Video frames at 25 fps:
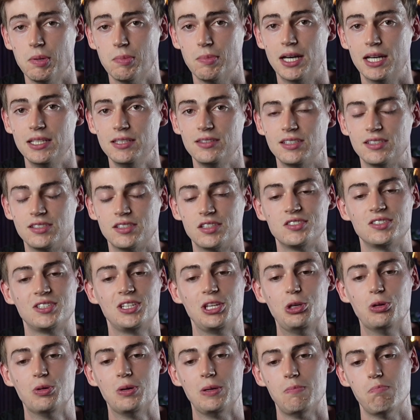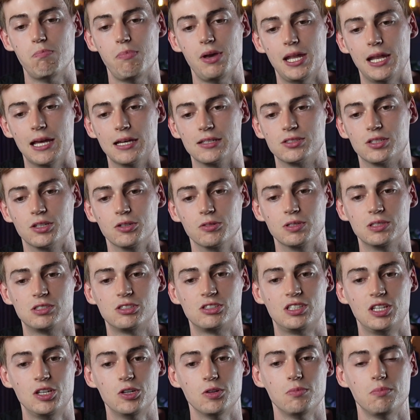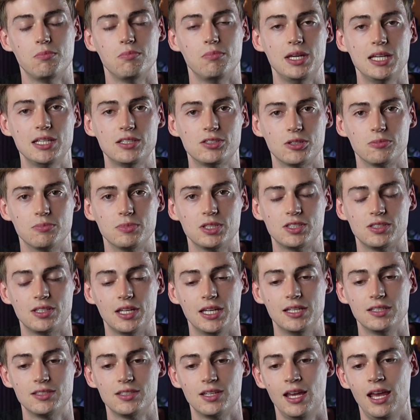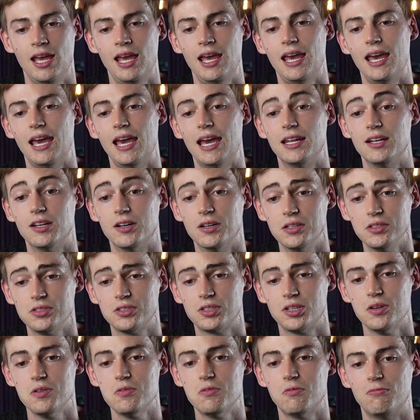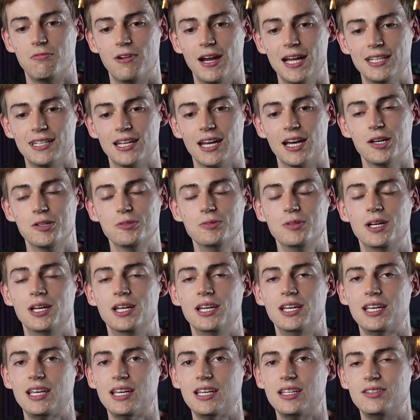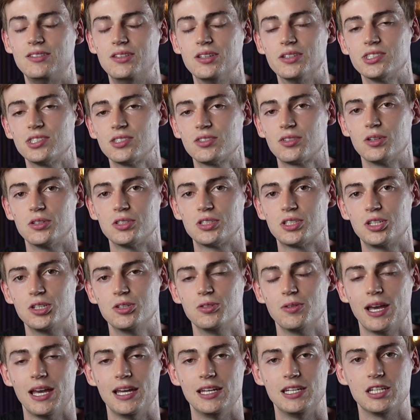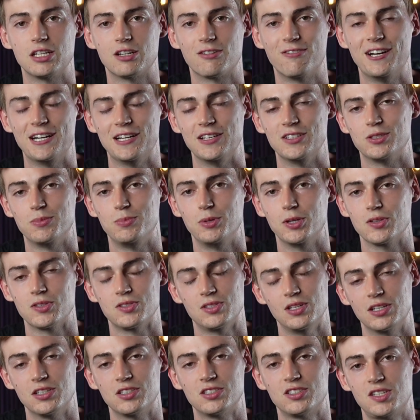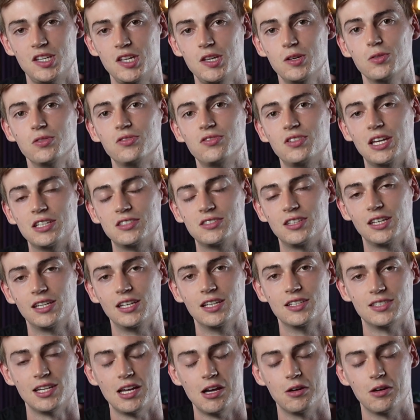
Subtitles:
in mind, this is still in beta, so it still makes some mistakes. And also right now, it doesn't cost you any credits because they're still testing this